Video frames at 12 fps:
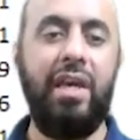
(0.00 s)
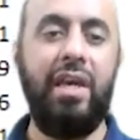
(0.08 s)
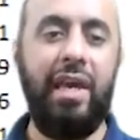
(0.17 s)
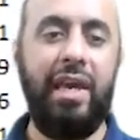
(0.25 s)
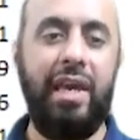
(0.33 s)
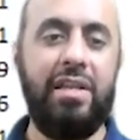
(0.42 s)

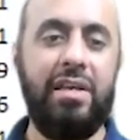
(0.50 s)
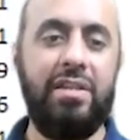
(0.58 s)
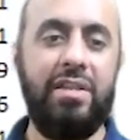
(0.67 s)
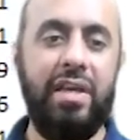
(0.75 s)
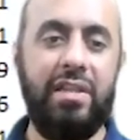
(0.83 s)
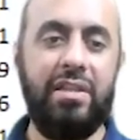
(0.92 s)
and
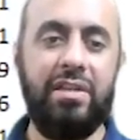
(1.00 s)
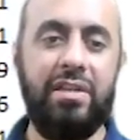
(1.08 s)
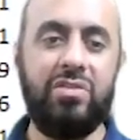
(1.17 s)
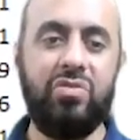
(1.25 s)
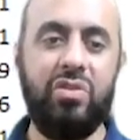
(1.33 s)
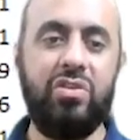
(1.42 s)
then there
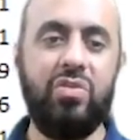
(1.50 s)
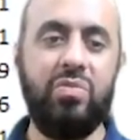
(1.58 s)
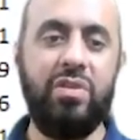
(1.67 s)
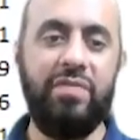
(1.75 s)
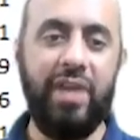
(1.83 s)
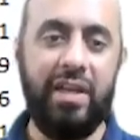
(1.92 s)
is going to
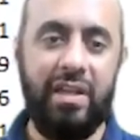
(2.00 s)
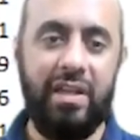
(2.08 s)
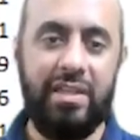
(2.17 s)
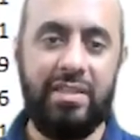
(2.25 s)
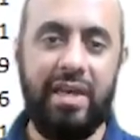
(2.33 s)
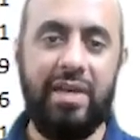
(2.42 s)
be a final
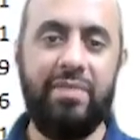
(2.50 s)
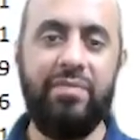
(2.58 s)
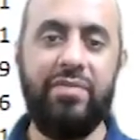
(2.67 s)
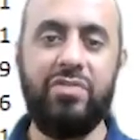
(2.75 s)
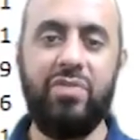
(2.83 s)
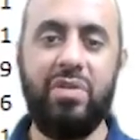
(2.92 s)
exam
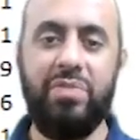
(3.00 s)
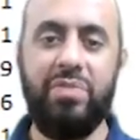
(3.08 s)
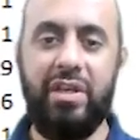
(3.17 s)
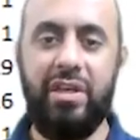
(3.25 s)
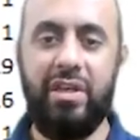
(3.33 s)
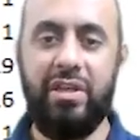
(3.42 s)
which will
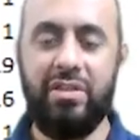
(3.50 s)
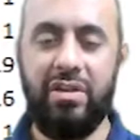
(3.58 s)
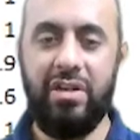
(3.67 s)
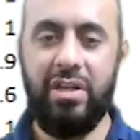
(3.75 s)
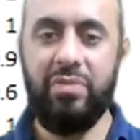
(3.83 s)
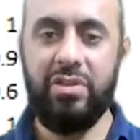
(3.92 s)
be
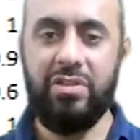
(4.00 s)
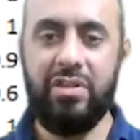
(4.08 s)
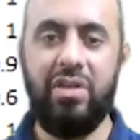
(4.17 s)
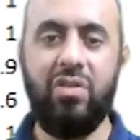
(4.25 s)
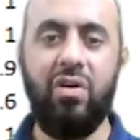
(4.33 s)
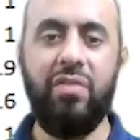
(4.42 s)

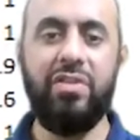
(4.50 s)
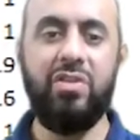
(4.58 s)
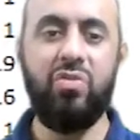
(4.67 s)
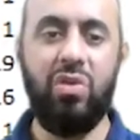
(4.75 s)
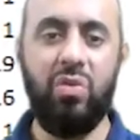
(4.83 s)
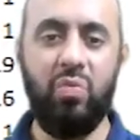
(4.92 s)
30% of the
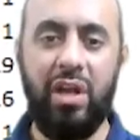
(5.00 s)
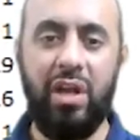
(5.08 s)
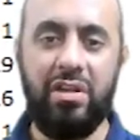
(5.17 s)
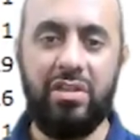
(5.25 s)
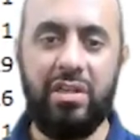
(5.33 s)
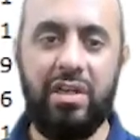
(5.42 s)
total
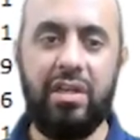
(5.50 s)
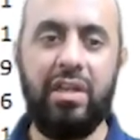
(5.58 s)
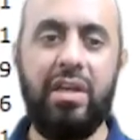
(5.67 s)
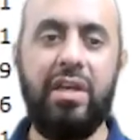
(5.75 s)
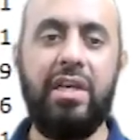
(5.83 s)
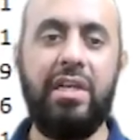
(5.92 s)
100
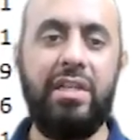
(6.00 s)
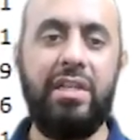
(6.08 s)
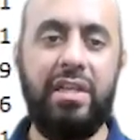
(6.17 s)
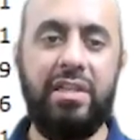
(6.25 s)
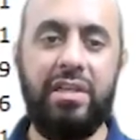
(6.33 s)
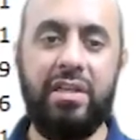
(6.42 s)

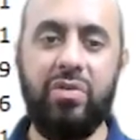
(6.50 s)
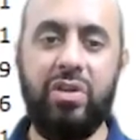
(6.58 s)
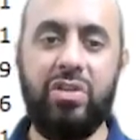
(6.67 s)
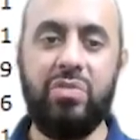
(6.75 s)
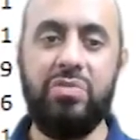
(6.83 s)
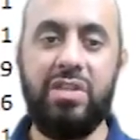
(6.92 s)
then there are
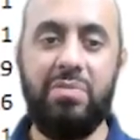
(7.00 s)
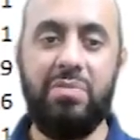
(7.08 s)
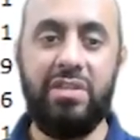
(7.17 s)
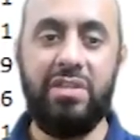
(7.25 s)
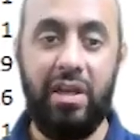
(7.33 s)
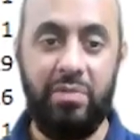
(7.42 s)
going to be some
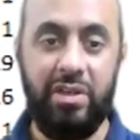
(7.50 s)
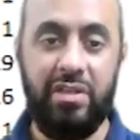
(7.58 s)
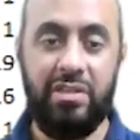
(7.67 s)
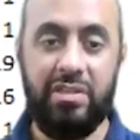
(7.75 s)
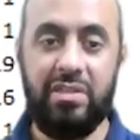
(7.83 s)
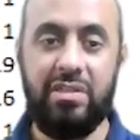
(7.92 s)

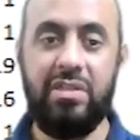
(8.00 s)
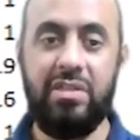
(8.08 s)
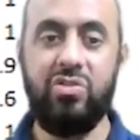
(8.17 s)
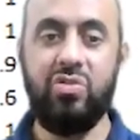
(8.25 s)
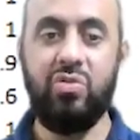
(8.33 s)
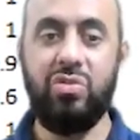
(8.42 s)
assignments
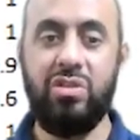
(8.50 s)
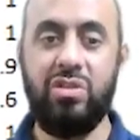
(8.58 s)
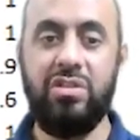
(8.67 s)
so the